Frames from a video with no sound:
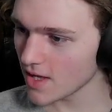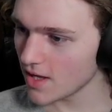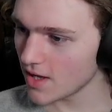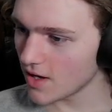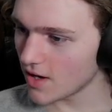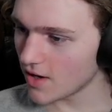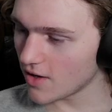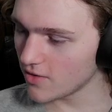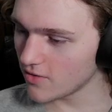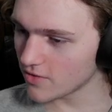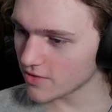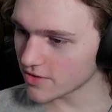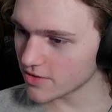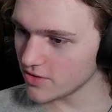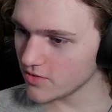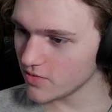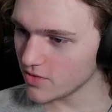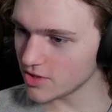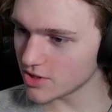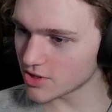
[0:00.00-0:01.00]
Oh, are you
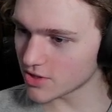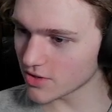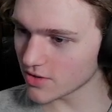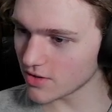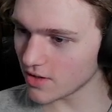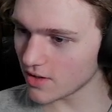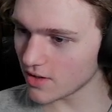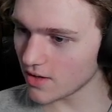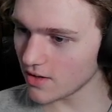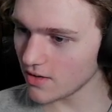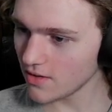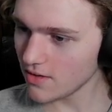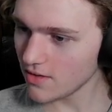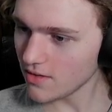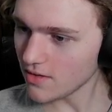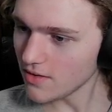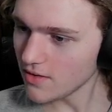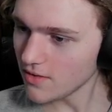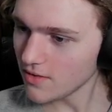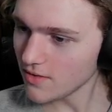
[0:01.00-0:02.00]
Azura?
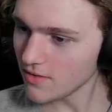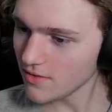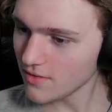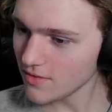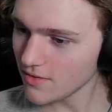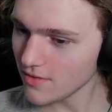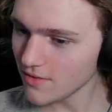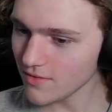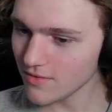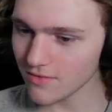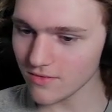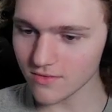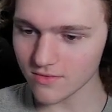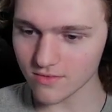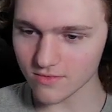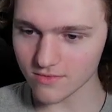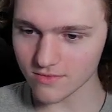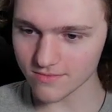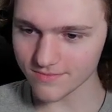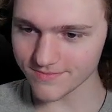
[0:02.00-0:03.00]

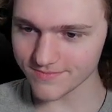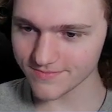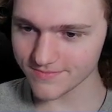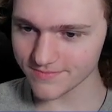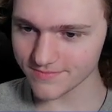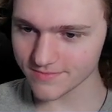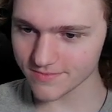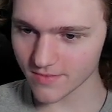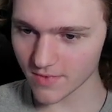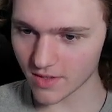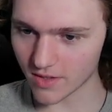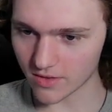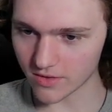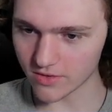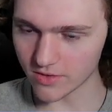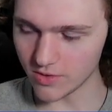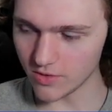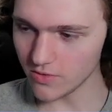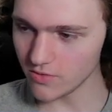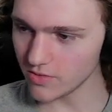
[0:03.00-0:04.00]
Oh. Are
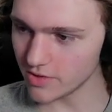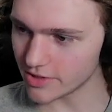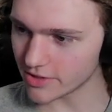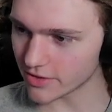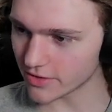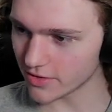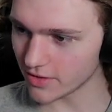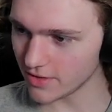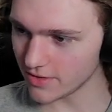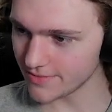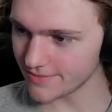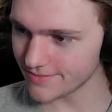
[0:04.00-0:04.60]
you Azura?